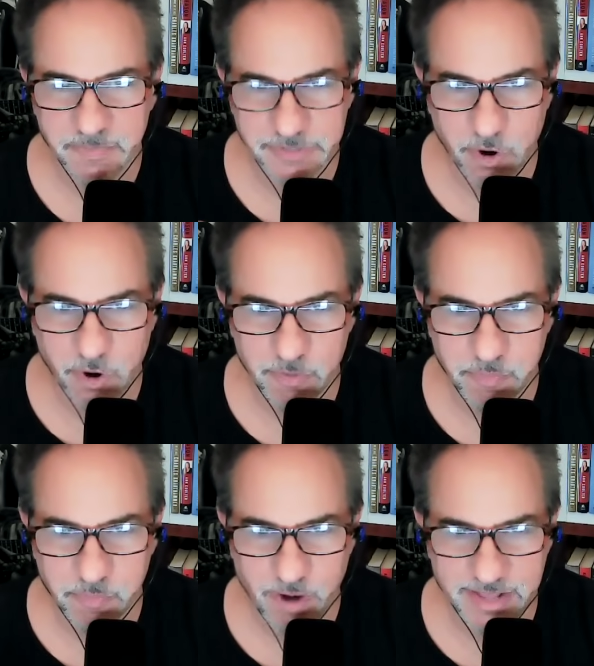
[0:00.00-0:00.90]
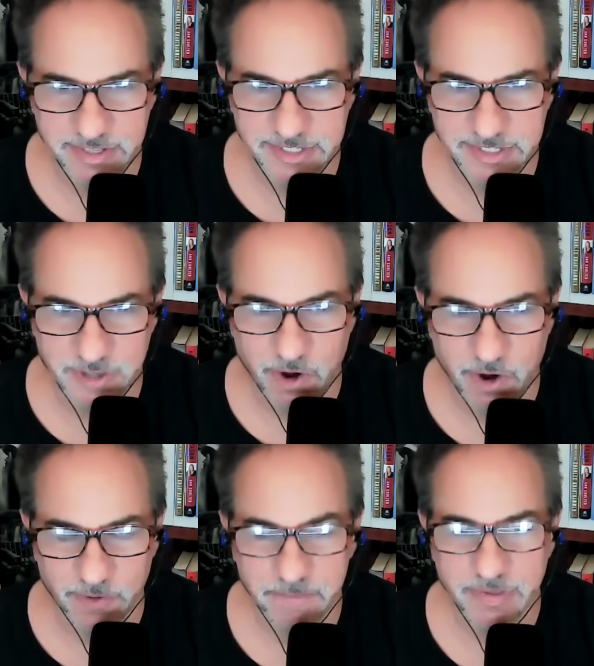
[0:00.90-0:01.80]
don't break the
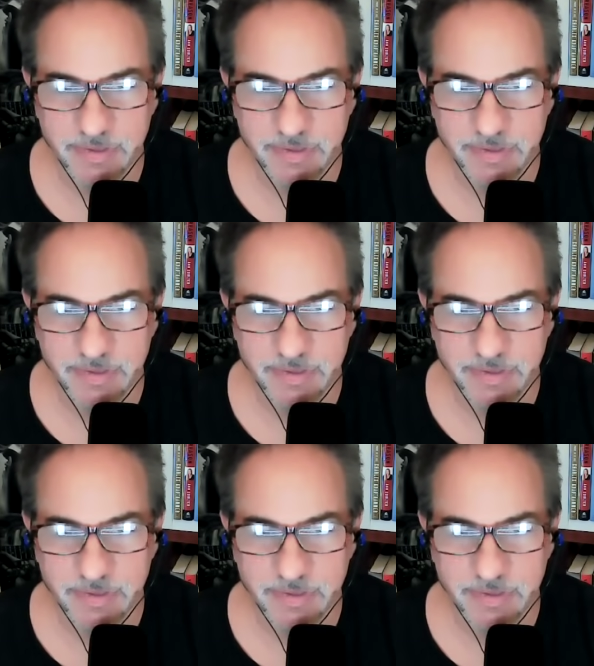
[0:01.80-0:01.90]
stone.